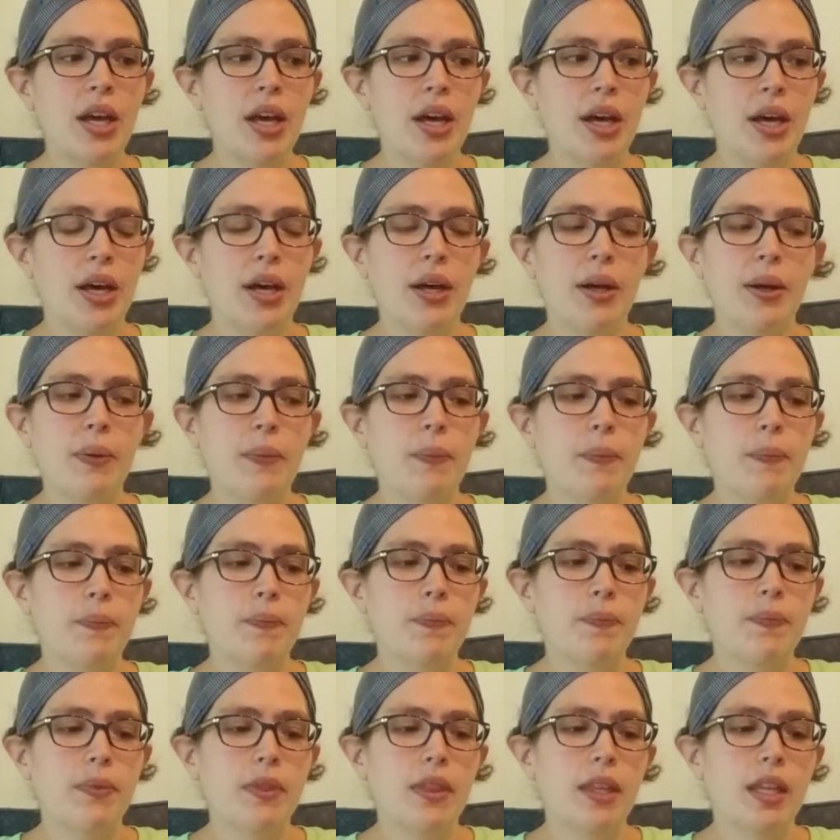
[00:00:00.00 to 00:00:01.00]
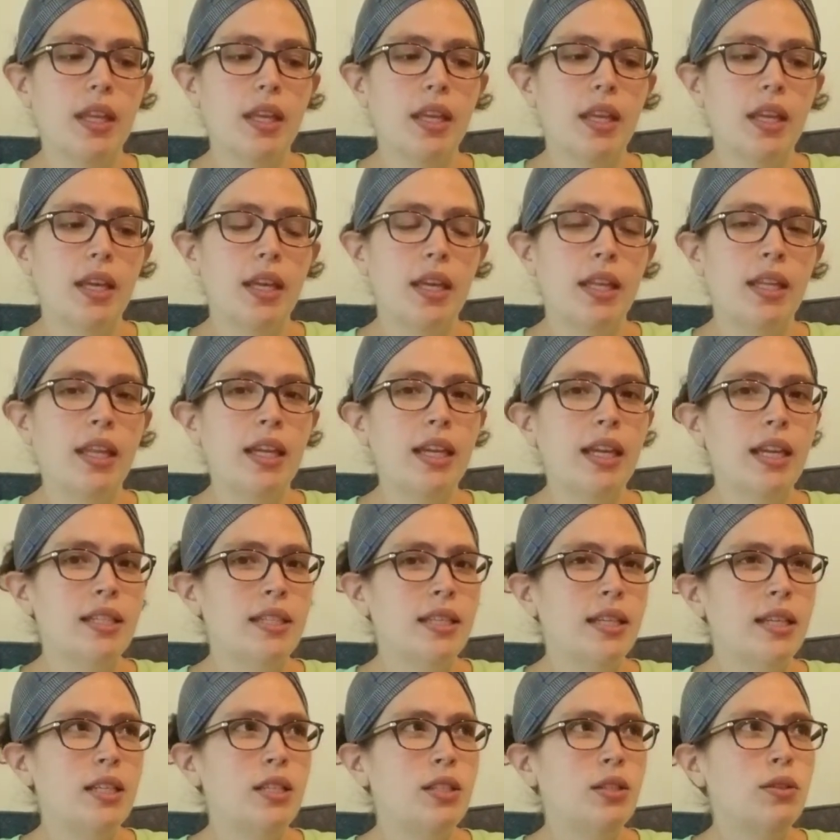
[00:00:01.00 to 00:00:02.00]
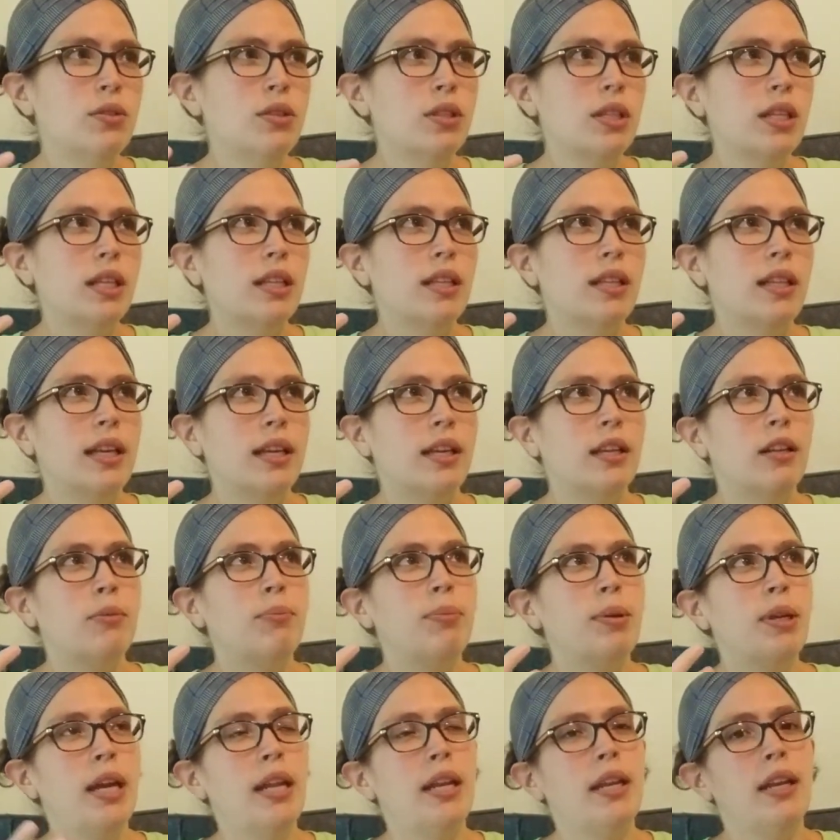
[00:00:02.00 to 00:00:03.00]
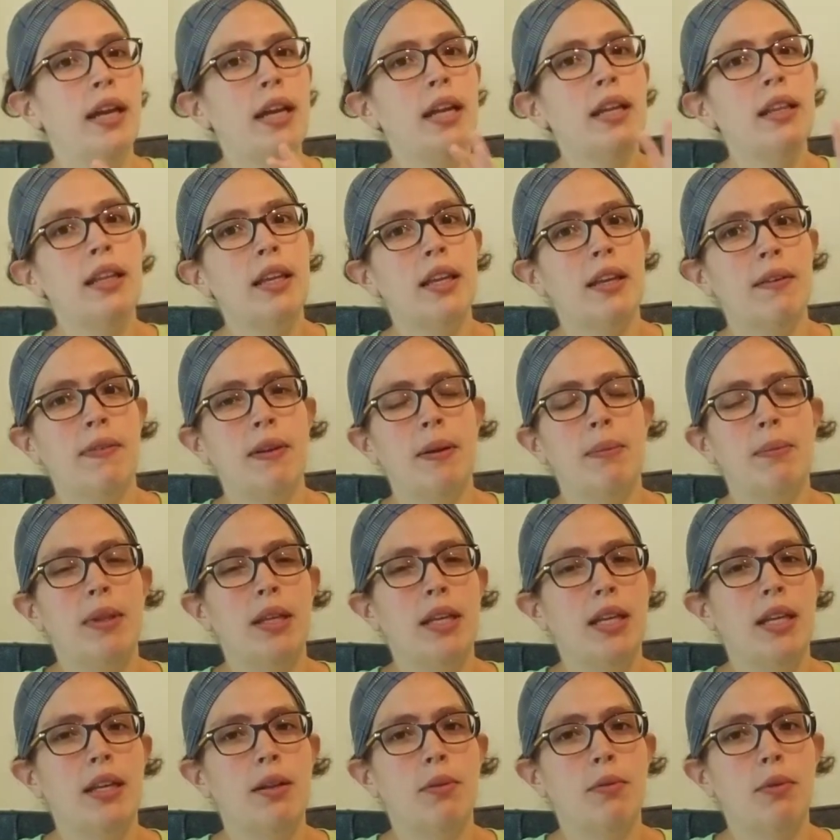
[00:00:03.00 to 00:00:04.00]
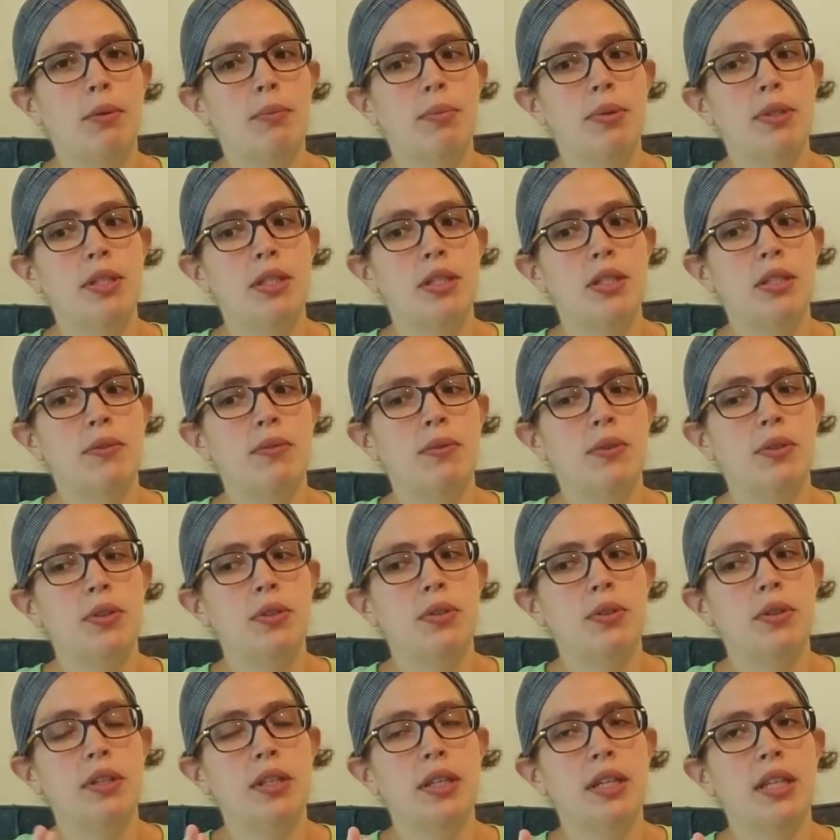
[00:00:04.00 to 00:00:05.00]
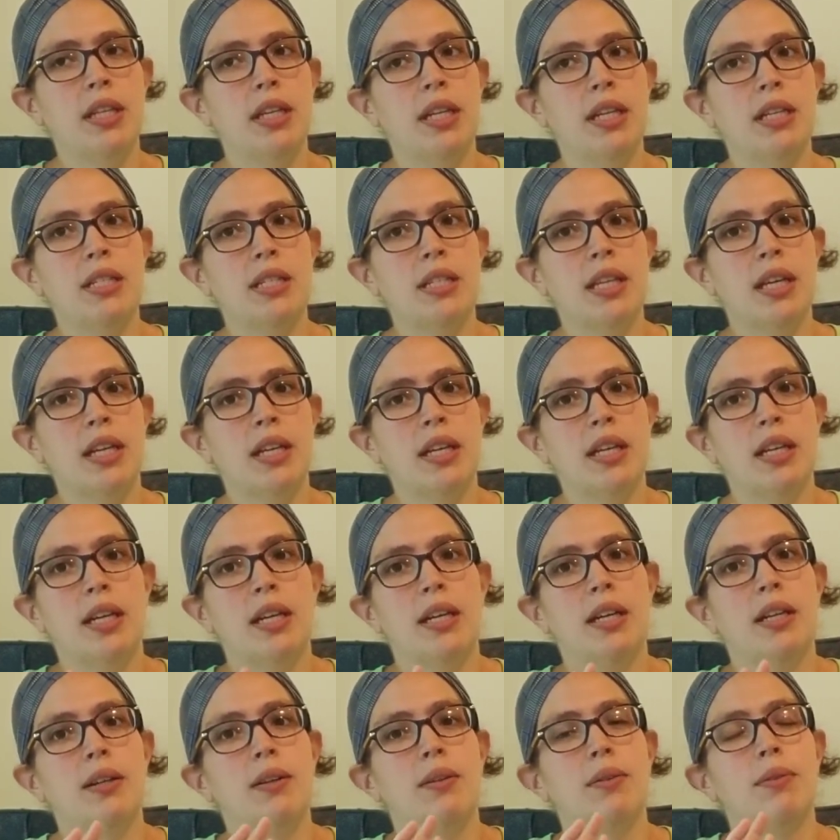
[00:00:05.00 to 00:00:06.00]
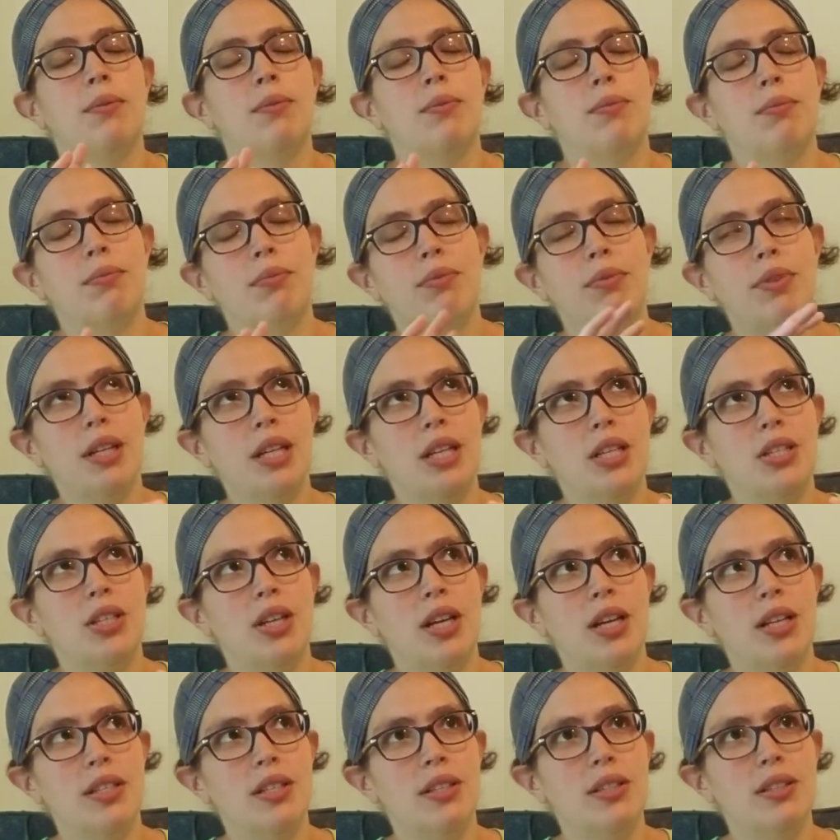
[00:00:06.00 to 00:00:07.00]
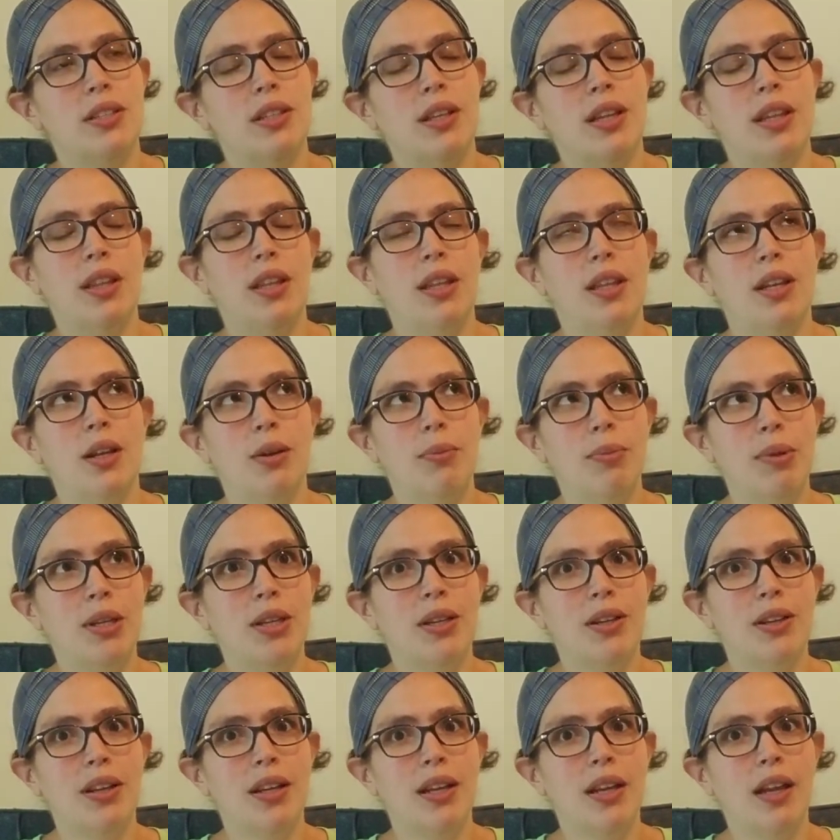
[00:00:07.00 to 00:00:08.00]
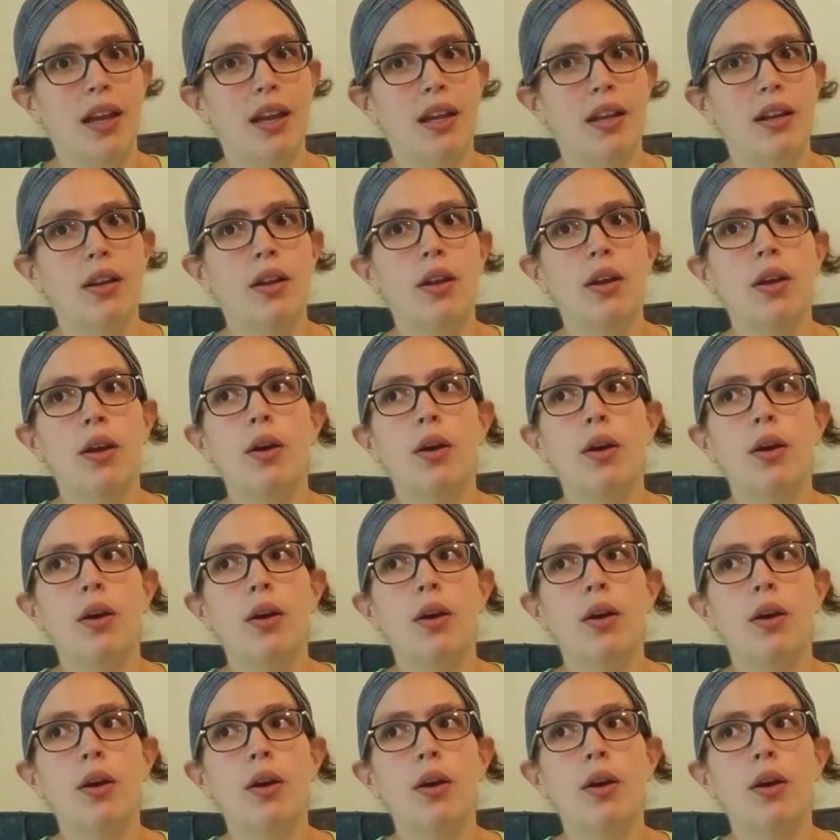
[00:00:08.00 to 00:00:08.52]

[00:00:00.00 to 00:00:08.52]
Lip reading: And like I said, it's usually like it'll be at night, like if I'm laying in one position for too long, and then I just kind of gotta readjust and then I'll be good again.